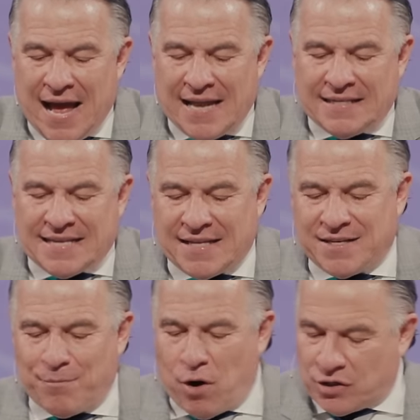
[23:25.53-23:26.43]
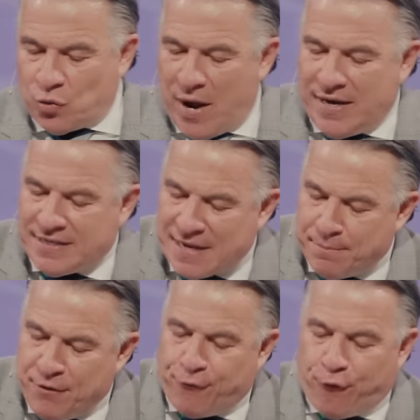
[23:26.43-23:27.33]
And he said to Mark Twain, he
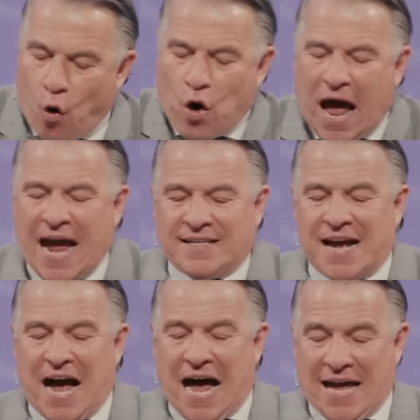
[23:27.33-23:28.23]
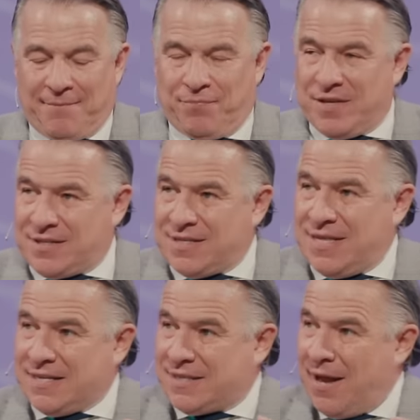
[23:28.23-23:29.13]
said, Before I die, this is
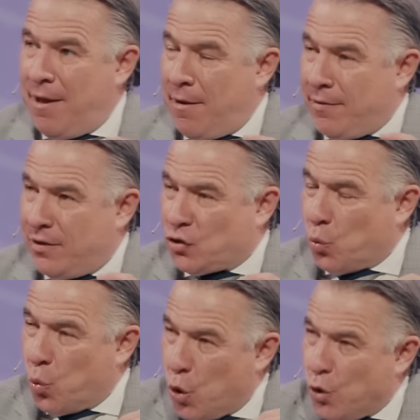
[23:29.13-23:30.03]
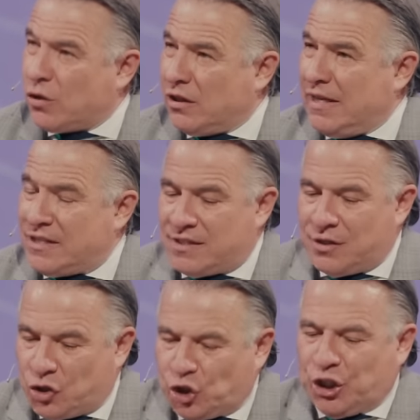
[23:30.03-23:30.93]
this, this
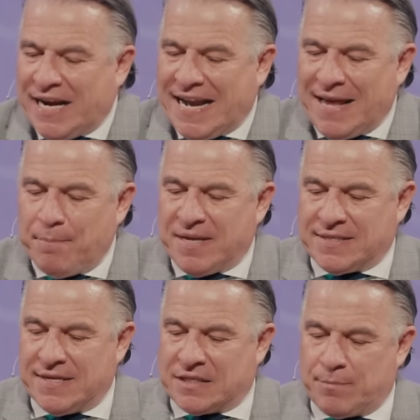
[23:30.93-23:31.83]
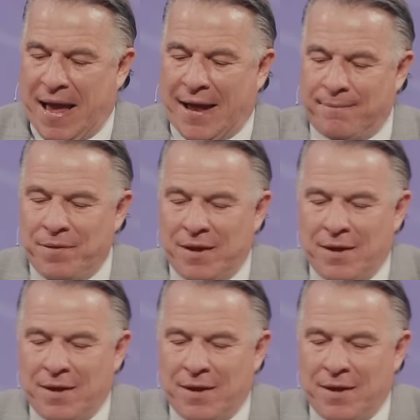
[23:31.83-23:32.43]
ruthless, cheating businessman.